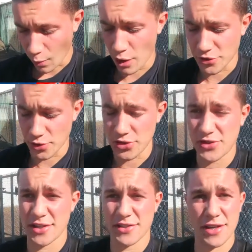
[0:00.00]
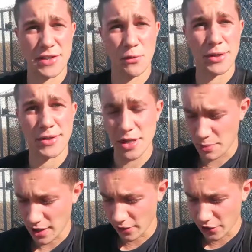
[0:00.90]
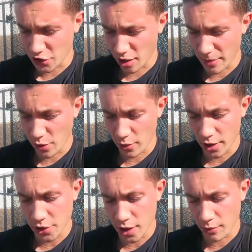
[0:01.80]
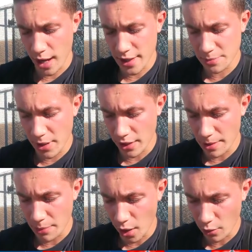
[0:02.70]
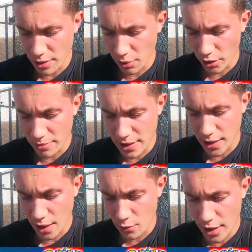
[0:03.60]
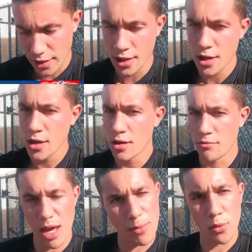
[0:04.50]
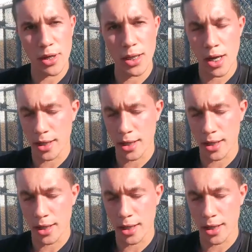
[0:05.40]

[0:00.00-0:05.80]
Wow, so 661 CP on the Charmander. We're gonna try to Raspberry Pokeball to begin with. Maybe we'll get